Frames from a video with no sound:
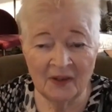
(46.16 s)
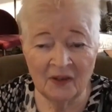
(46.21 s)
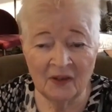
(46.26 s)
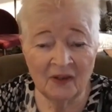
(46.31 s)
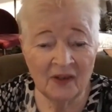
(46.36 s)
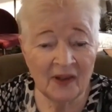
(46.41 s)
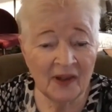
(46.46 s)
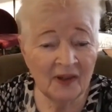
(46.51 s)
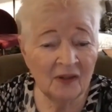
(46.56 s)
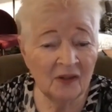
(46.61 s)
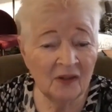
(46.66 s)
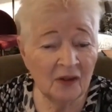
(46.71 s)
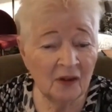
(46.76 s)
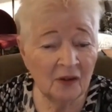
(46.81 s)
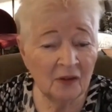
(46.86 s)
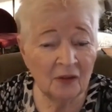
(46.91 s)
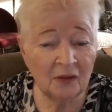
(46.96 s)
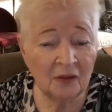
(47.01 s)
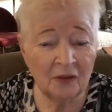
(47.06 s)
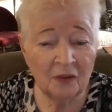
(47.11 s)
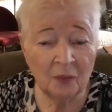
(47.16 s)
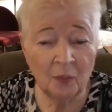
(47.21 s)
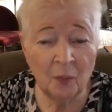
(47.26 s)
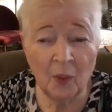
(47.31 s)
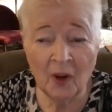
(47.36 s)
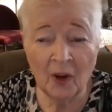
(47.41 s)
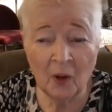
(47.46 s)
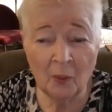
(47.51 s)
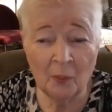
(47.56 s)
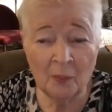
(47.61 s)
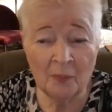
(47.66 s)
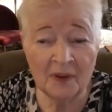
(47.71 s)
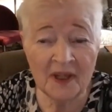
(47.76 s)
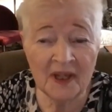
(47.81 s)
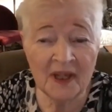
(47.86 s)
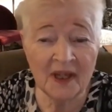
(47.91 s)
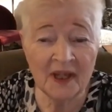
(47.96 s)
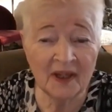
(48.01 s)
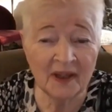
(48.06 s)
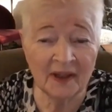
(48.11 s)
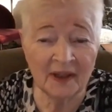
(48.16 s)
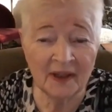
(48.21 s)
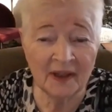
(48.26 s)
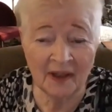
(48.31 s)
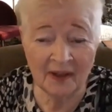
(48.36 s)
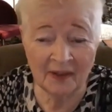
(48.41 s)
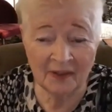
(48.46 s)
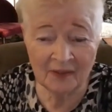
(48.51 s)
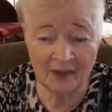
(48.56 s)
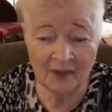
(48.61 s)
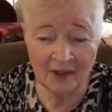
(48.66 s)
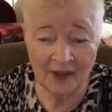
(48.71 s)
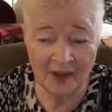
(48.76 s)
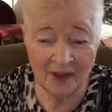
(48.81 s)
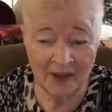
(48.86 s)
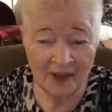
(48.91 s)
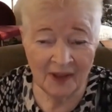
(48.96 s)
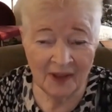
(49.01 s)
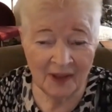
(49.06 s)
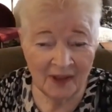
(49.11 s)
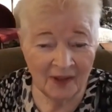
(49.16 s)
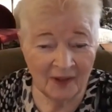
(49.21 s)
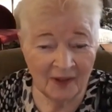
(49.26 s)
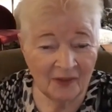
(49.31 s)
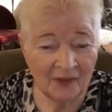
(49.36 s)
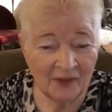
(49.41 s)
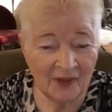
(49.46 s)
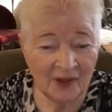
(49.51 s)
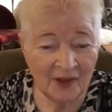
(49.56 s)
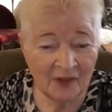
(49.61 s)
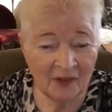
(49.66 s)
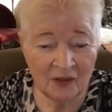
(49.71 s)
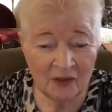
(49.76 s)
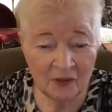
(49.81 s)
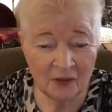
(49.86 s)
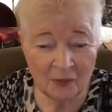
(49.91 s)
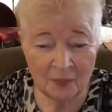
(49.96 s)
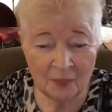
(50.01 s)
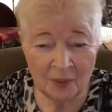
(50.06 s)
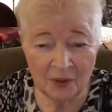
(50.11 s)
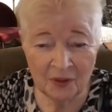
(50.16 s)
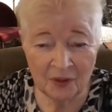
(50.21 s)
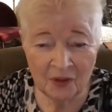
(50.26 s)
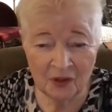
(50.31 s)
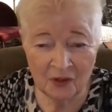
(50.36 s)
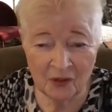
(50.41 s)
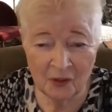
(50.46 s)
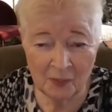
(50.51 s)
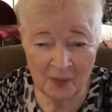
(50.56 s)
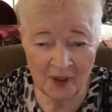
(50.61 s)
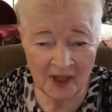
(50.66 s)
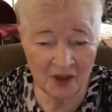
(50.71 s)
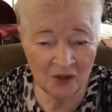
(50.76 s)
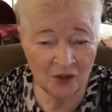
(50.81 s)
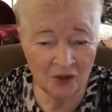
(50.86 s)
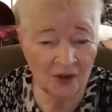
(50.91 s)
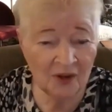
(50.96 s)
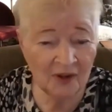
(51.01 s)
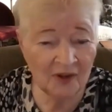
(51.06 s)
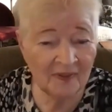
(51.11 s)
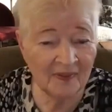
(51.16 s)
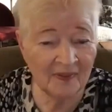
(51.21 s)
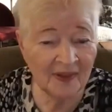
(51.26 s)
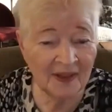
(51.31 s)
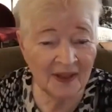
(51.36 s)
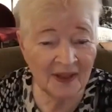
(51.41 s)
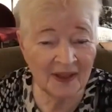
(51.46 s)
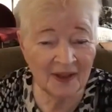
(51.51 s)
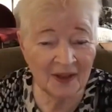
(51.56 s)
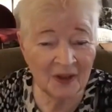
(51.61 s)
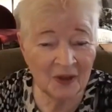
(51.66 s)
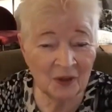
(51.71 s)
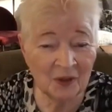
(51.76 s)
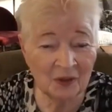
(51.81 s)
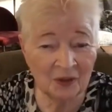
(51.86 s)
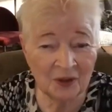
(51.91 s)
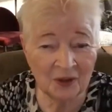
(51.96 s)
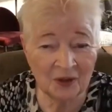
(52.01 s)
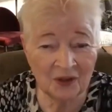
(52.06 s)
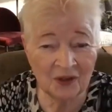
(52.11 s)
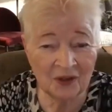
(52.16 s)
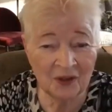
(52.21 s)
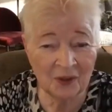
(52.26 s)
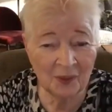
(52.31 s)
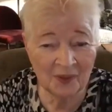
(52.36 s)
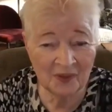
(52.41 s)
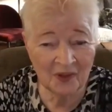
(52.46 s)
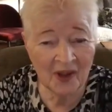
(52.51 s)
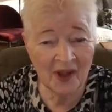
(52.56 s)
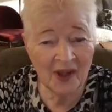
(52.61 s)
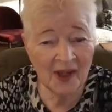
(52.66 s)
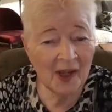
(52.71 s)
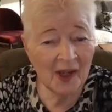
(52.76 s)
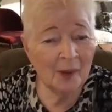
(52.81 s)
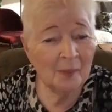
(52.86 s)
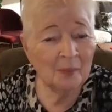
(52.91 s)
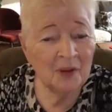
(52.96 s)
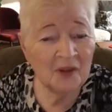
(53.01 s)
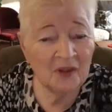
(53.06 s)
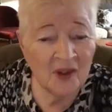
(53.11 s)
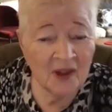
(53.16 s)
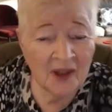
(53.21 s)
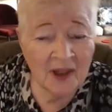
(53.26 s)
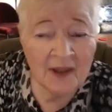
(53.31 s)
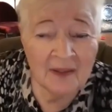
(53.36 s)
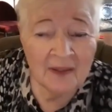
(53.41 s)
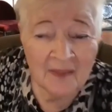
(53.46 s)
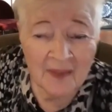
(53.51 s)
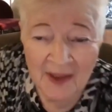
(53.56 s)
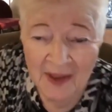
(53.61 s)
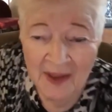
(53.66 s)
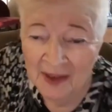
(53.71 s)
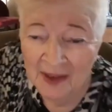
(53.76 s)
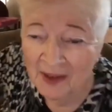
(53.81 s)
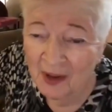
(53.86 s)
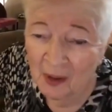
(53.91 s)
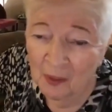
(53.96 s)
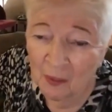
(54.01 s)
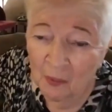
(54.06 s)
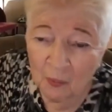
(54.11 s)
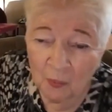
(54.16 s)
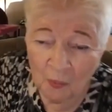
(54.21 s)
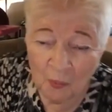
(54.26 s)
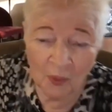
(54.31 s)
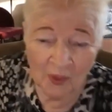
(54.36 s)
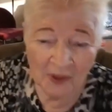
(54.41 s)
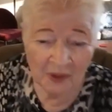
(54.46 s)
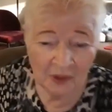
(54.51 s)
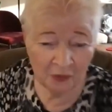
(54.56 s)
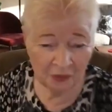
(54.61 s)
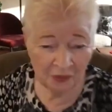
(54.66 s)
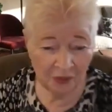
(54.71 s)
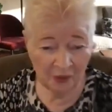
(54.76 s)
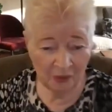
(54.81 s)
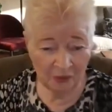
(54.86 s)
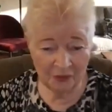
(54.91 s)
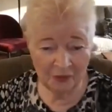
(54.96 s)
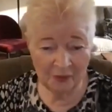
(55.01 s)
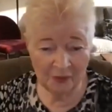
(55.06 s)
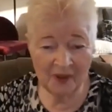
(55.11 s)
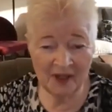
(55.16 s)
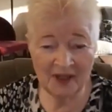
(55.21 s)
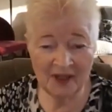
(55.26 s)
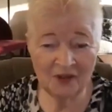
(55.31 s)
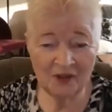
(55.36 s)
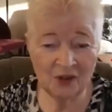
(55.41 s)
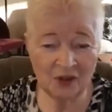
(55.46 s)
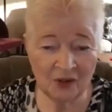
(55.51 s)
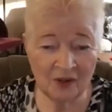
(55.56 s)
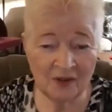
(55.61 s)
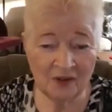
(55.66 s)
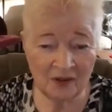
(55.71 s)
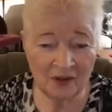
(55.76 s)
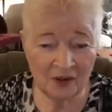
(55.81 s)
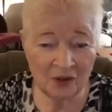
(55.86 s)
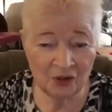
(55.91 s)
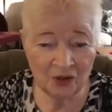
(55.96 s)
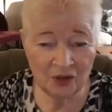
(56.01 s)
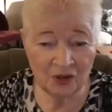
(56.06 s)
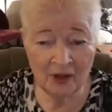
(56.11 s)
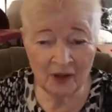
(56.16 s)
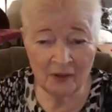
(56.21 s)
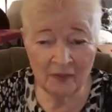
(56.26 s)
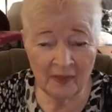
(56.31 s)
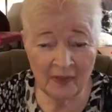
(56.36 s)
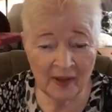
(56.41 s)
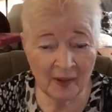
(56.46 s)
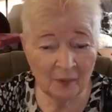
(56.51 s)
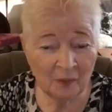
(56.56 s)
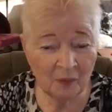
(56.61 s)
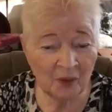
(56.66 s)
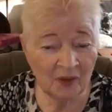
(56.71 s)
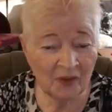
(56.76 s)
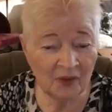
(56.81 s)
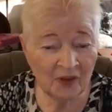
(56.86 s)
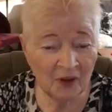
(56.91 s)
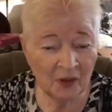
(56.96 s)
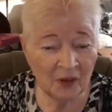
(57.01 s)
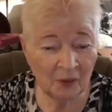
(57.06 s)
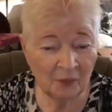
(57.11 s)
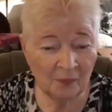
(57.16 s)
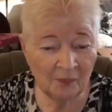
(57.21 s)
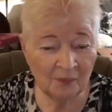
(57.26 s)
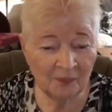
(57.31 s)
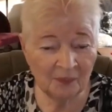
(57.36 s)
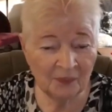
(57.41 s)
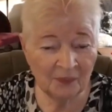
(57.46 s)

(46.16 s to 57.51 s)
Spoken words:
sense of well-being and sense of participation in the universe. So it's particularly wonderful for me to share that with you